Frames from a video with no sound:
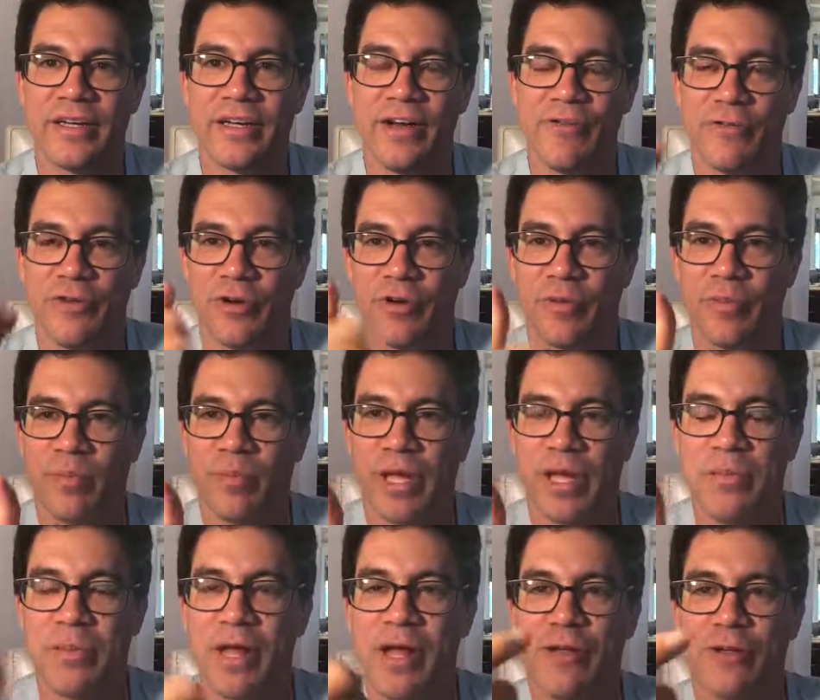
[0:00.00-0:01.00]
of your
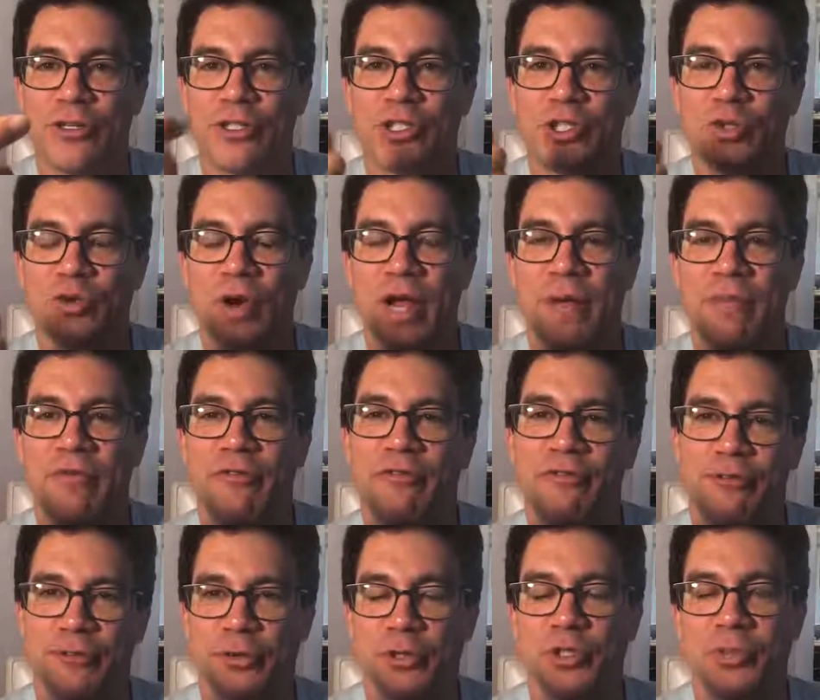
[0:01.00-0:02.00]
PayPal or Stripe
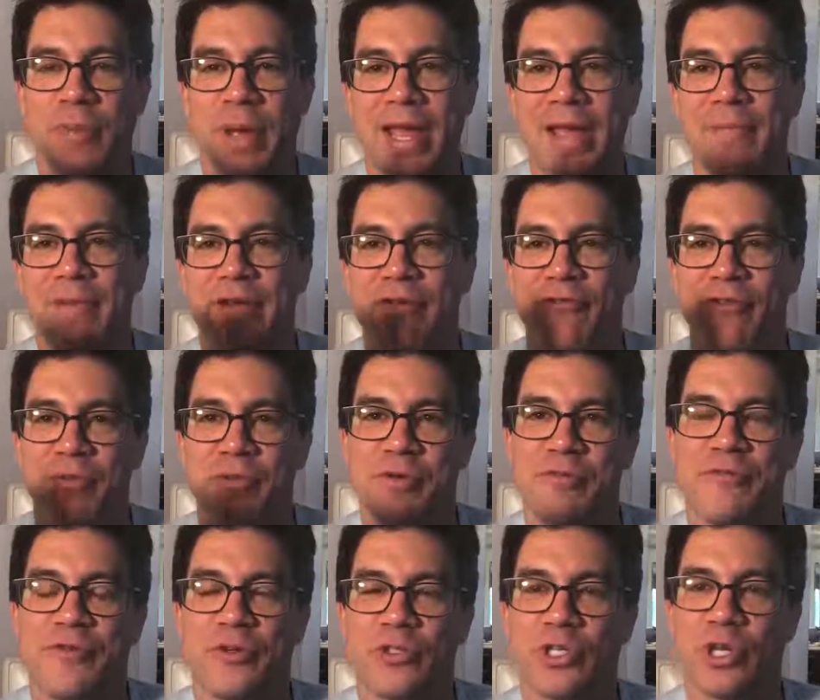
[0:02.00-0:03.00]
first payment from
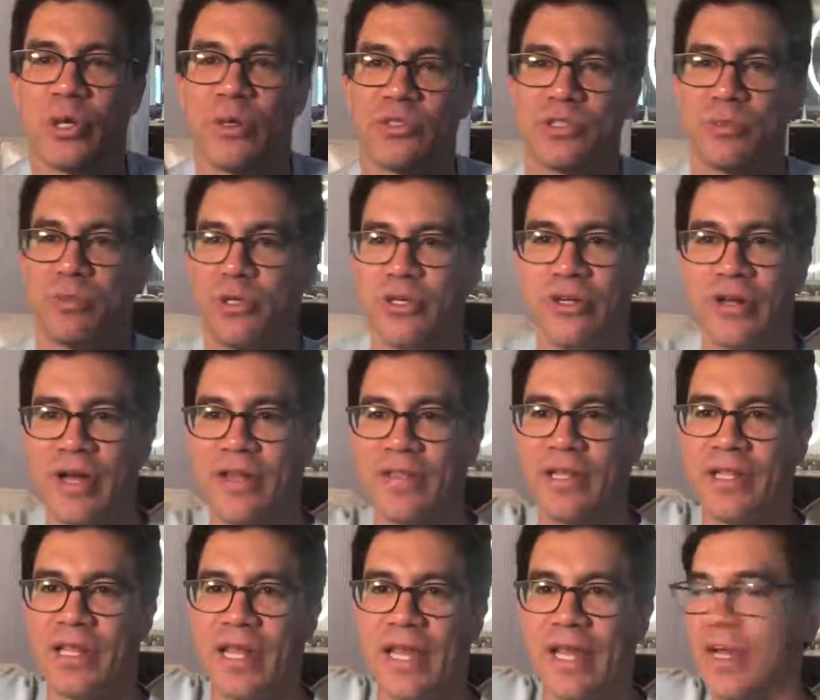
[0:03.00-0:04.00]
your first customer. You know how
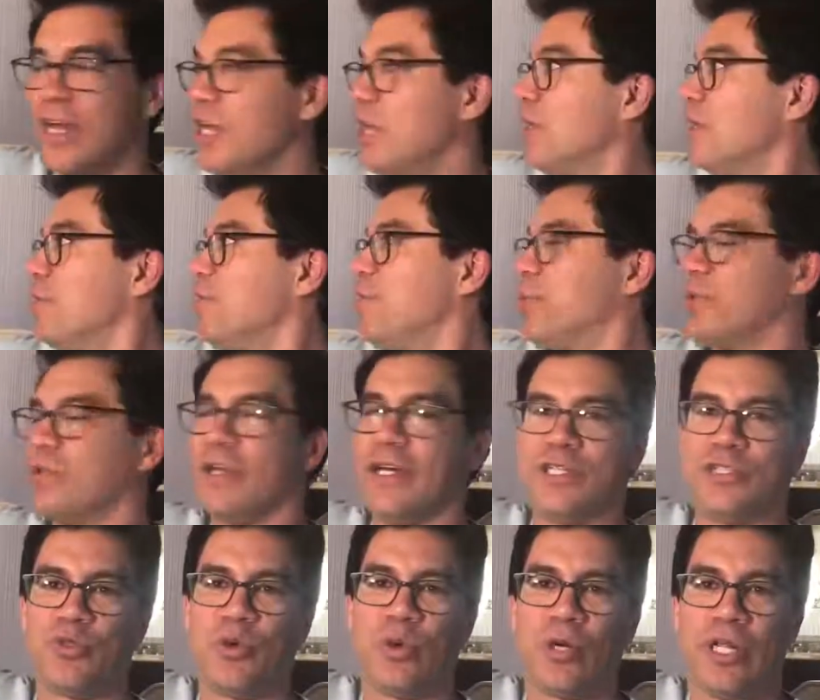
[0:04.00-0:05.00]
they put
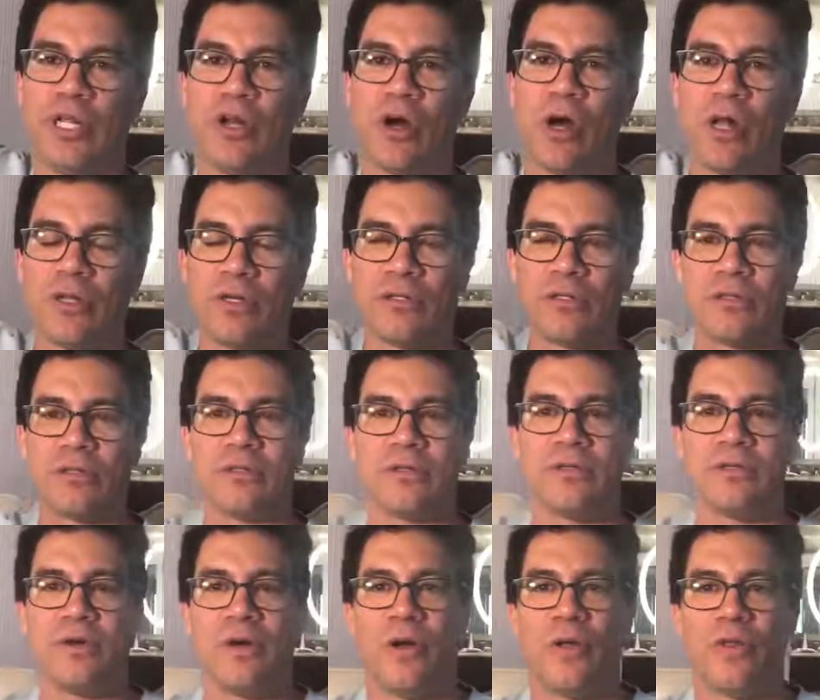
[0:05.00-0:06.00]
$20
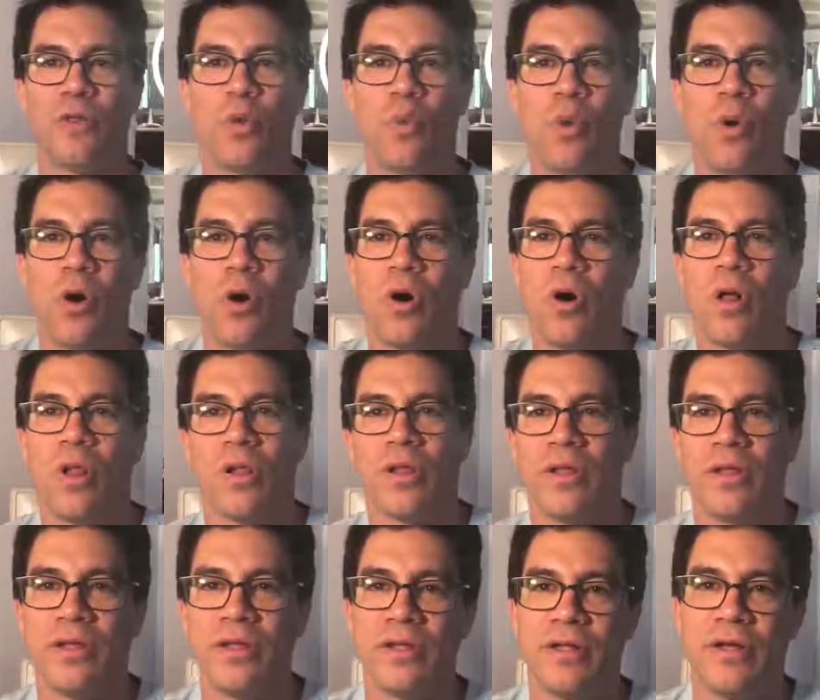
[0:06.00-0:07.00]
on the
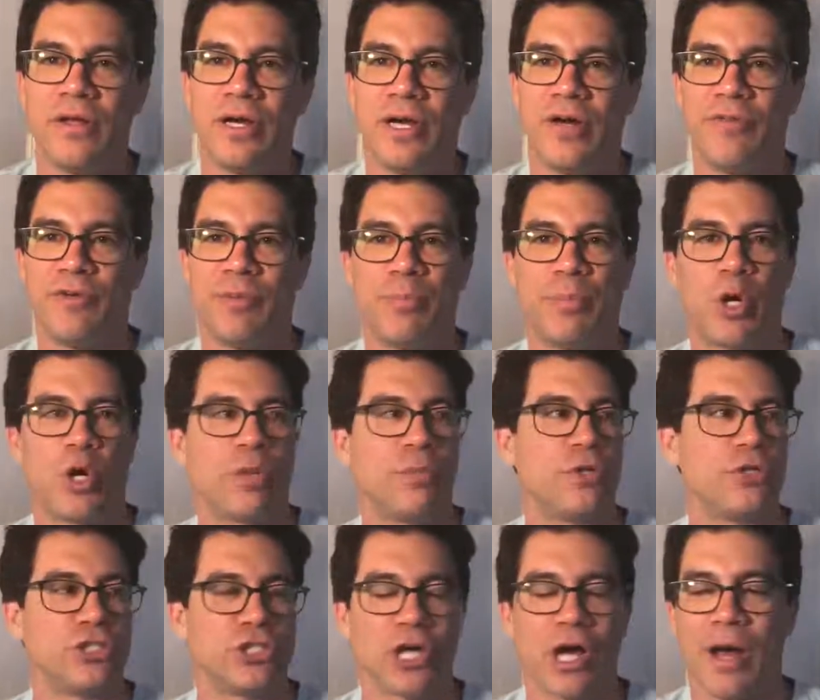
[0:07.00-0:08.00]
wall of a
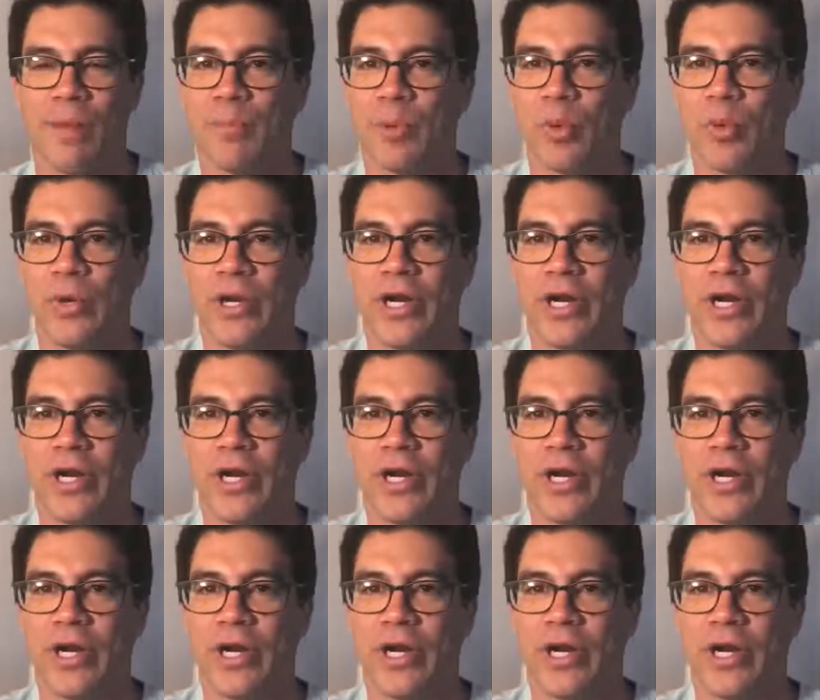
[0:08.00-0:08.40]
barber shop or